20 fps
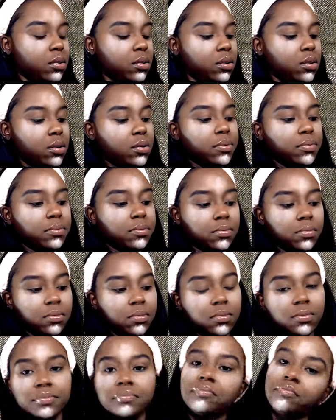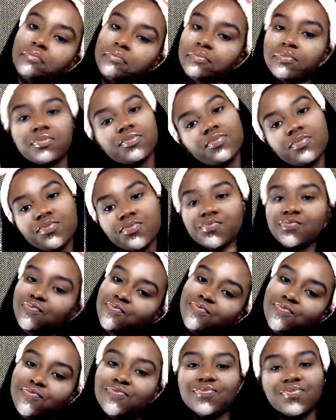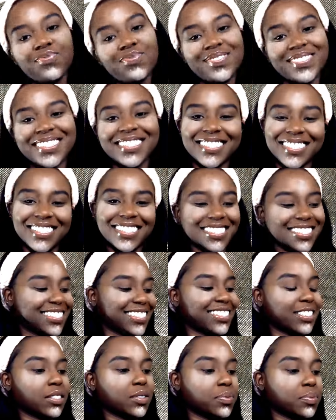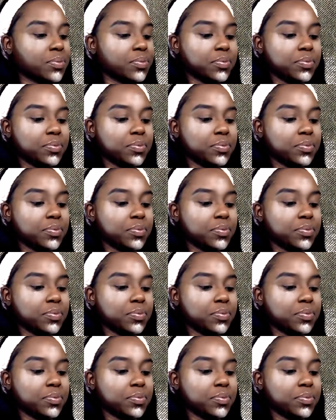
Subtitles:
So do your research on the powder.